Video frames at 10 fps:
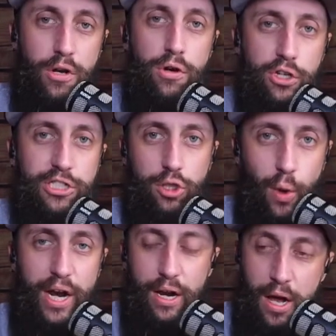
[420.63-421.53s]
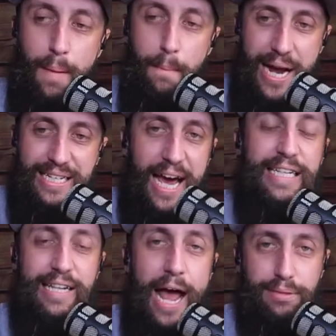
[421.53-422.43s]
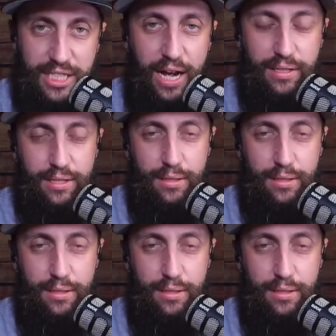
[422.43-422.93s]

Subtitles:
just tweeted makes any damn sense.